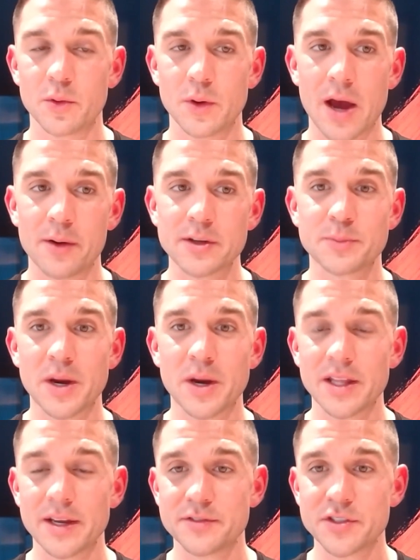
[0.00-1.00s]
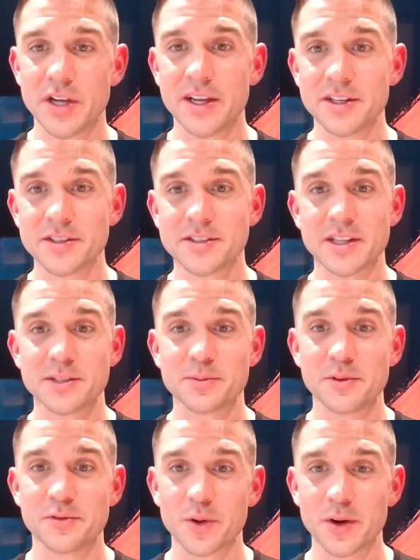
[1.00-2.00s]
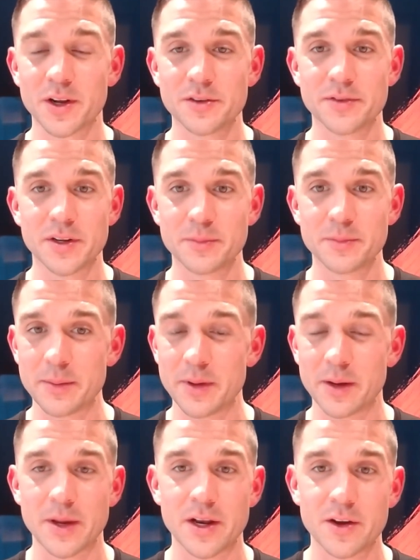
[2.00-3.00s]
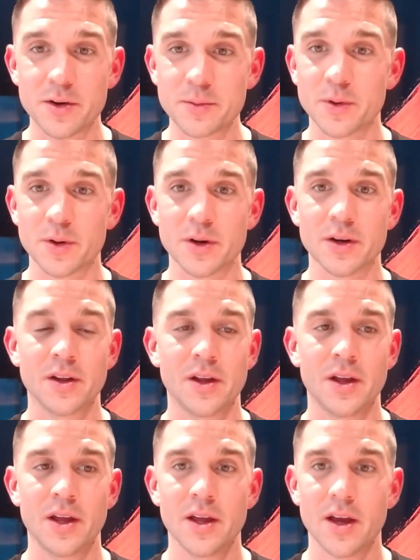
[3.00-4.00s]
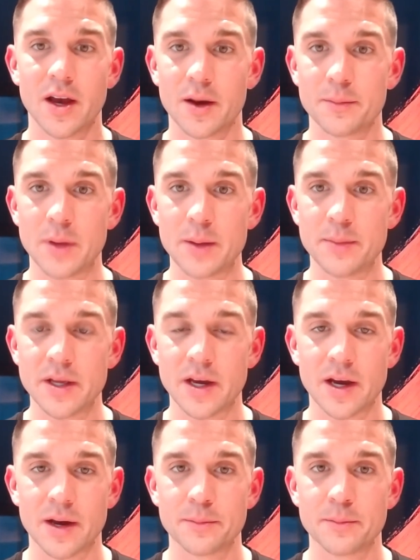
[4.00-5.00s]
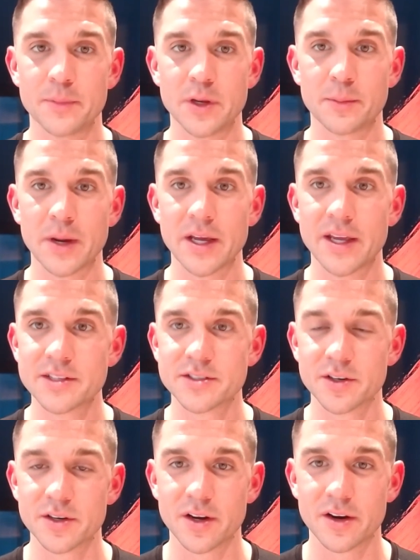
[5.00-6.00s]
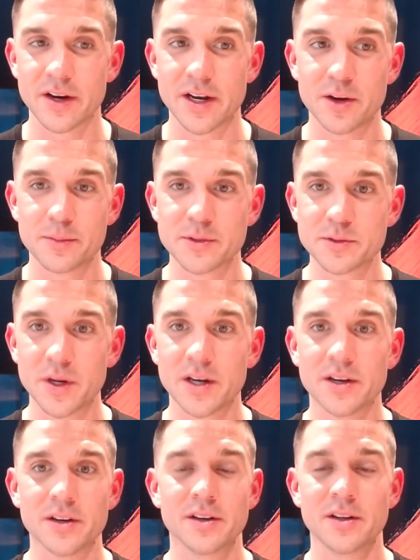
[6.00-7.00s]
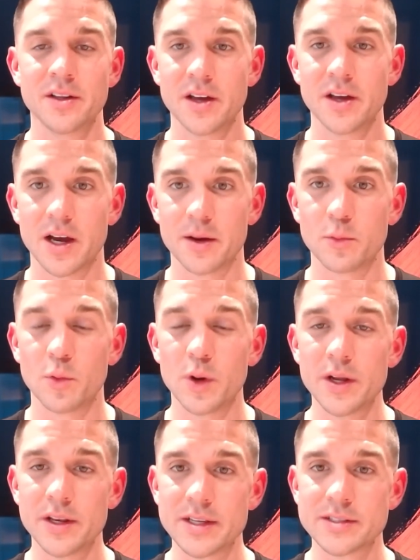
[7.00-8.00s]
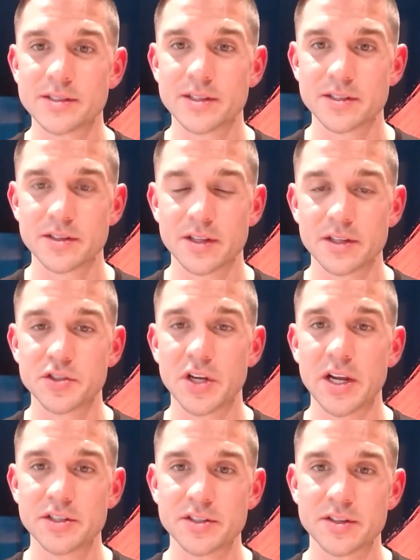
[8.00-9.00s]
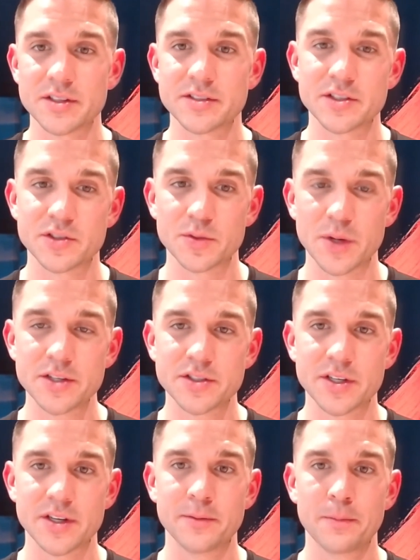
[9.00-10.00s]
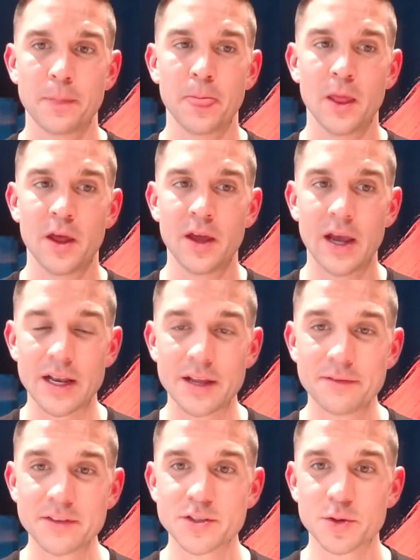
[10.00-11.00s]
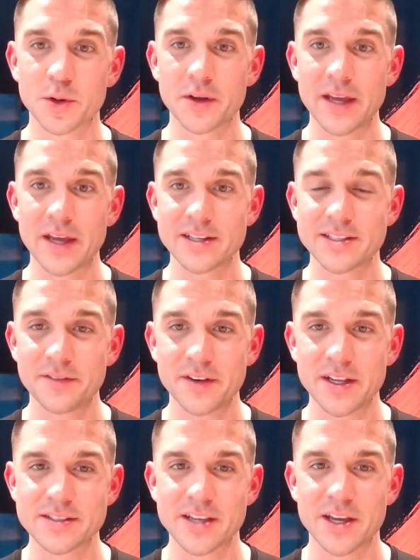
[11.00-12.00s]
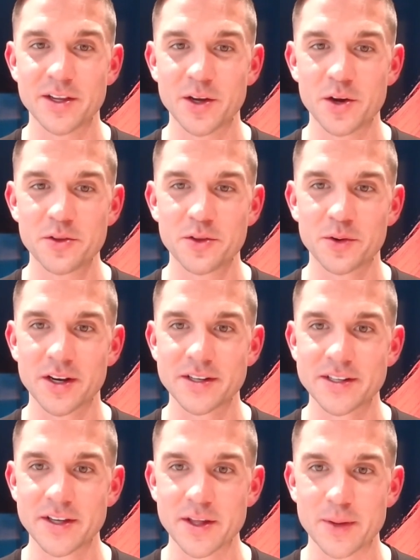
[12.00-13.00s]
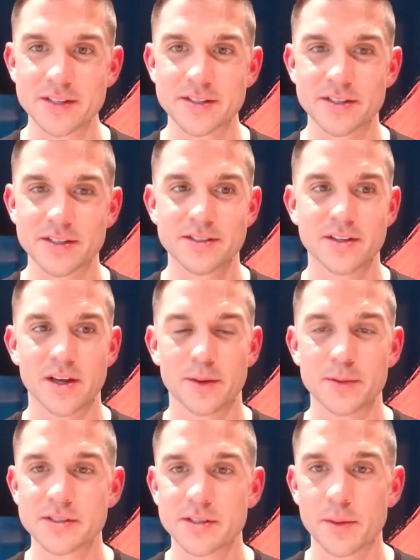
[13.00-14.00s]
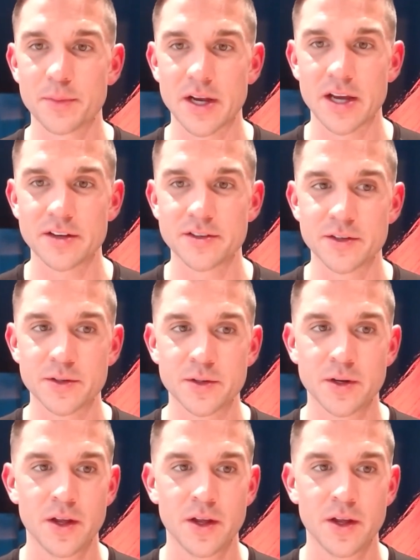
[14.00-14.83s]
how has my life changed since before COVID? Maybe I'm at home more. Maybe, my kids are at home as well. What is the change in the situation? And inventory the activities that you go through on a daily basis. This is something I do,